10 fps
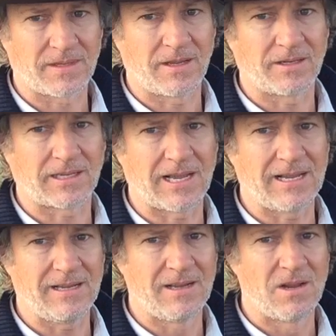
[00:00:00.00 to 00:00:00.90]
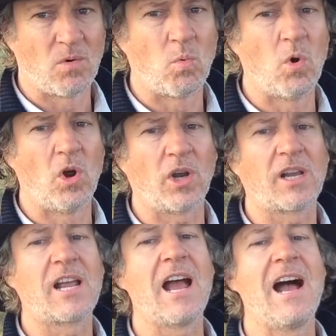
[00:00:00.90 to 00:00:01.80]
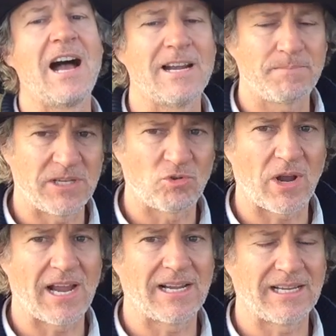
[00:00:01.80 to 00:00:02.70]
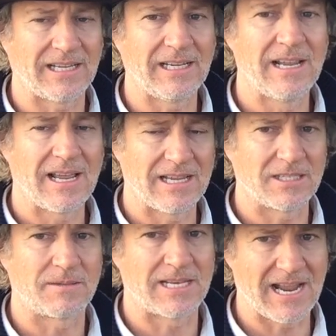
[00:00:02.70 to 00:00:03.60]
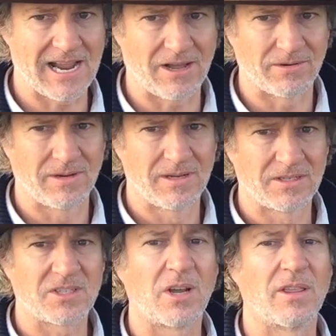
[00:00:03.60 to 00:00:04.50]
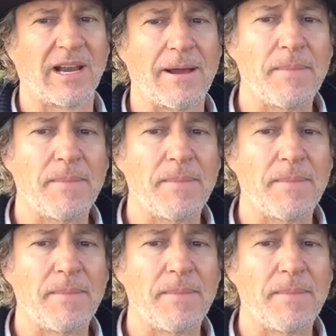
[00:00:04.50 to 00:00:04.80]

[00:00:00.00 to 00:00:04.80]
Okay? Work can't be dragging us down so that our